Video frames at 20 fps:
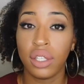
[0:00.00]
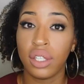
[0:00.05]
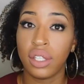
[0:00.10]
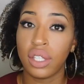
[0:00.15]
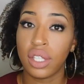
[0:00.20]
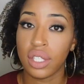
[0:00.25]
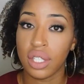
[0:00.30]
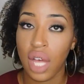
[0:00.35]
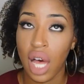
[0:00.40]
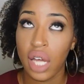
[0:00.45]

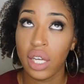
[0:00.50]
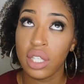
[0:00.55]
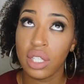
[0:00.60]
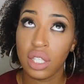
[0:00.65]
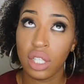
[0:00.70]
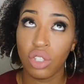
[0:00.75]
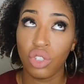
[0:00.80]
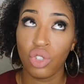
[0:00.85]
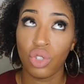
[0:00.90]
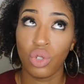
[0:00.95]
Design
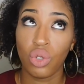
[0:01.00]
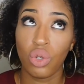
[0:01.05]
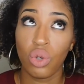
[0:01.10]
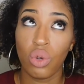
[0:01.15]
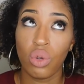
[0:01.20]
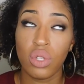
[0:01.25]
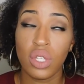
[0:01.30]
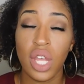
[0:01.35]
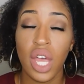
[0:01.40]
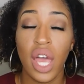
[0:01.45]

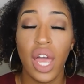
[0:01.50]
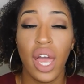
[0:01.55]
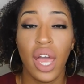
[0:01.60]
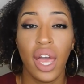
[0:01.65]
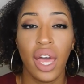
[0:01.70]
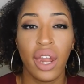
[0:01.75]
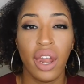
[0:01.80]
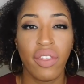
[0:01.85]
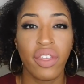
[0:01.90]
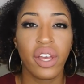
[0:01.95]
Essentials,
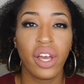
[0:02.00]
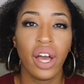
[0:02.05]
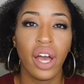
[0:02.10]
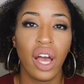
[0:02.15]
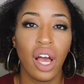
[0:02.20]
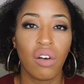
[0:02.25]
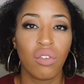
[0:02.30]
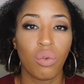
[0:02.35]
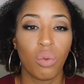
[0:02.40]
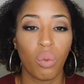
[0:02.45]
and I think I
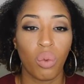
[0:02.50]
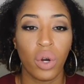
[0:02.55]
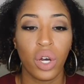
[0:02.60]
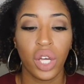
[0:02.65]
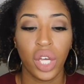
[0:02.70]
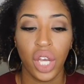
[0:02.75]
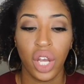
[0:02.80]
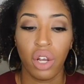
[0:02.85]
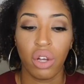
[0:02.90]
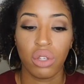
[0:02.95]
have
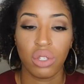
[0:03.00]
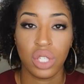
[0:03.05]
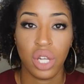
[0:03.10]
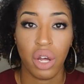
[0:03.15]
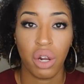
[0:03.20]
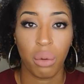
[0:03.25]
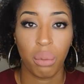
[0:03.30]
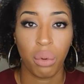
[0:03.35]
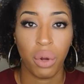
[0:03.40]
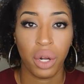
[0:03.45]
one Carol's
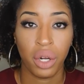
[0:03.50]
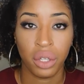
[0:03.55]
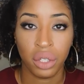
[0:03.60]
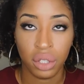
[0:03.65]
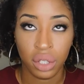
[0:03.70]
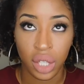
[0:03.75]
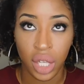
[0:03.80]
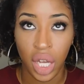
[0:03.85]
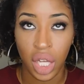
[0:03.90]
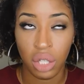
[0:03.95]
Daughter
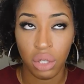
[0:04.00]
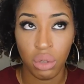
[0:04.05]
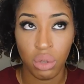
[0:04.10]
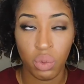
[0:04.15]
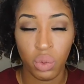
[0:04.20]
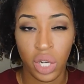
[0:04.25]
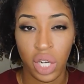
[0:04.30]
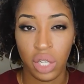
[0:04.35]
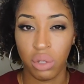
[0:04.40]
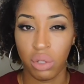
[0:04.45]
product that I use
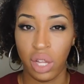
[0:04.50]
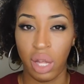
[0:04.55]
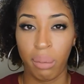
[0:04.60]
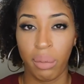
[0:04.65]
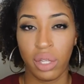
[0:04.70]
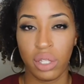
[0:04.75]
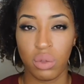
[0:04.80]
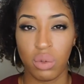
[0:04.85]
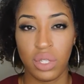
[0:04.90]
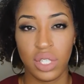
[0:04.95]
when I do like my
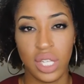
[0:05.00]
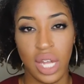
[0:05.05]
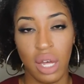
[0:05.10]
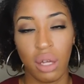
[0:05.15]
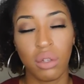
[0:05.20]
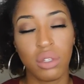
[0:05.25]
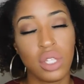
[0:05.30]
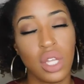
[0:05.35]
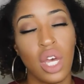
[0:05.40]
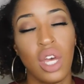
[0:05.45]
twist
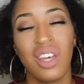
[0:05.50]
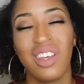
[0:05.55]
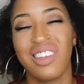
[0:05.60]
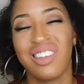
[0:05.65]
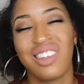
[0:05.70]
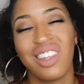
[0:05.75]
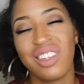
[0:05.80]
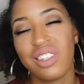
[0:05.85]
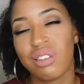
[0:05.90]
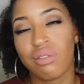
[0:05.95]
outs.
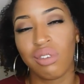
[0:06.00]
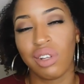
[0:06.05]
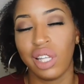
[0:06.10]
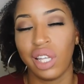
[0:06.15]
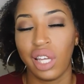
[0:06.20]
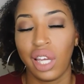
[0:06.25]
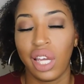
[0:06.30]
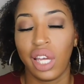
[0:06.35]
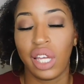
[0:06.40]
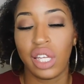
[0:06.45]
That's really
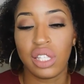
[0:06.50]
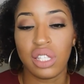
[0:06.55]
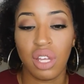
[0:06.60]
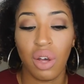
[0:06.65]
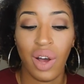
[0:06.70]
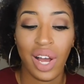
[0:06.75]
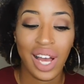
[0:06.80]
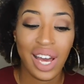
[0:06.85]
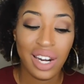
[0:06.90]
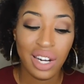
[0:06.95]
it. So
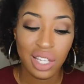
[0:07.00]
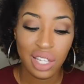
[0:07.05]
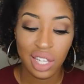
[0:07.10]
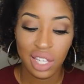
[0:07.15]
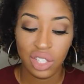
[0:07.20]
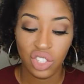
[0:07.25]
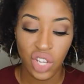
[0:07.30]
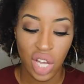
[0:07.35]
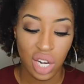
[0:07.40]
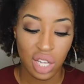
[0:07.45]
I kind
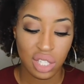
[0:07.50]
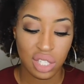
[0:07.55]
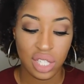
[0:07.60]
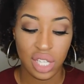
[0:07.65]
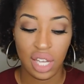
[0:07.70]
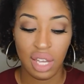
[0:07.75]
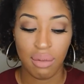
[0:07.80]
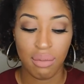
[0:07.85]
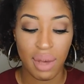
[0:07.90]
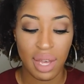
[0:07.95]
of try to
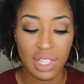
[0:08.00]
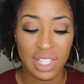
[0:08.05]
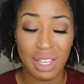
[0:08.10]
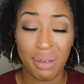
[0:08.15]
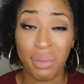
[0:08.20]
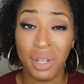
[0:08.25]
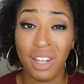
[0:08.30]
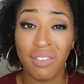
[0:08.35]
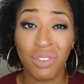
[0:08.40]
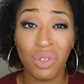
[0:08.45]
stick it basic,
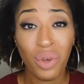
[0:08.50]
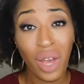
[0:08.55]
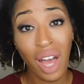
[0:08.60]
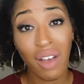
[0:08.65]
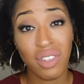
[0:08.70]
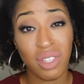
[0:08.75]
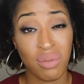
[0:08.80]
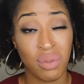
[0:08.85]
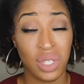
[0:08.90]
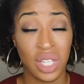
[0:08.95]
but if you
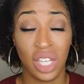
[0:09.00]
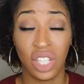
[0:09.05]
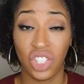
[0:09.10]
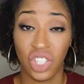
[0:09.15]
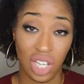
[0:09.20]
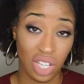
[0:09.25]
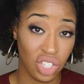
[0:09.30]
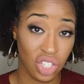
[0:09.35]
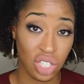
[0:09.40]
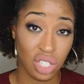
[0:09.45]
have some
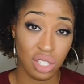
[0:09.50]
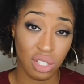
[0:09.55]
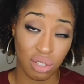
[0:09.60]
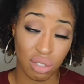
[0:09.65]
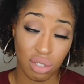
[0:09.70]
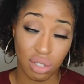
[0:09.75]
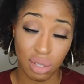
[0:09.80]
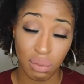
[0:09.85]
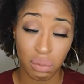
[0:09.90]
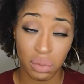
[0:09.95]
suggestions
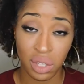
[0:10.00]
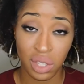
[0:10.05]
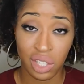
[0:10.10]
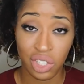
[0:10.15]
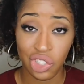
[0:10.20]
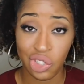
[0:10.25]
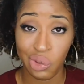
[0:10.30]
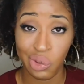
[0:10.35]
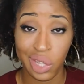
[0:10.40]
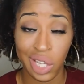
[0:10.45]
or something
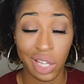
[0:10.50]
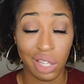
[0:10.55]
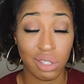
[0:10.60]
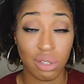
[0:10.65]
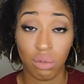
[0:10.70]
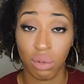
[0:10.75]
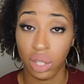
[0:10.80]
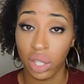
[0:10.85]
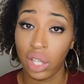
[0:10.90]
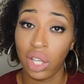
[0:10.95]
that you think is
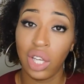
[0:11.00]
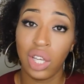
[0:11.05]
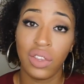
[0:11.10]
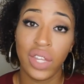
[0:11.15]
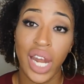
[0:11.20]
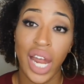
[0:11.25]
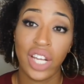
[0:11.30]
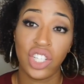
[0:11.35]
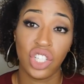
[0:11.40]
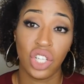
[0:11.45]
really good
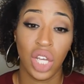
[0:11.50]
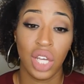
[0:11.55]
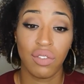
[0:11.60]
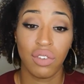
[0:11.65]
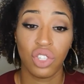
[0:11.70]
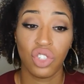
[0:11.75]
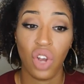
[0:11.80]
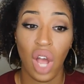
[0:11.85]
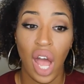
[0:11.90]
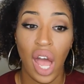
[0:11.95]
that I should give a
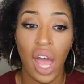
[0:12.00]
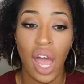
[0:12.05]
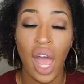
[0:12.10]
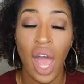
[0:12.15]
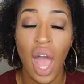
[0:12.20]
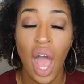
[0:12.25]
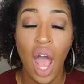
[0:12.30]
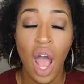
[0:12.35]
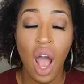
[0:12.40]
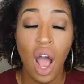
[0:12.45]
try,
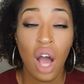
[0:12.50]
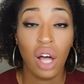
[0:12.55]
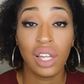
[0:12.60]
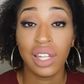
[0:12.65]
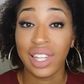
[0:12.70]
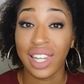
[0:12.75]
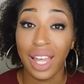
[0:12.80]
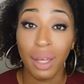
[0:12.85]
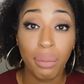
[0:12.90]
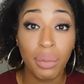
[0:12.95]

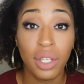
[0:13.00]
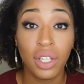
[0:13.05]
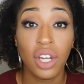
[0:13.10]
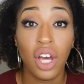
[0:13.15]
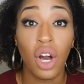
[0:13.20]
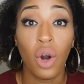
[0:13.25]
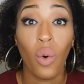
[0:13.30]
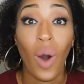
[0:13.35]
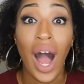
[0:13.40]
let me know.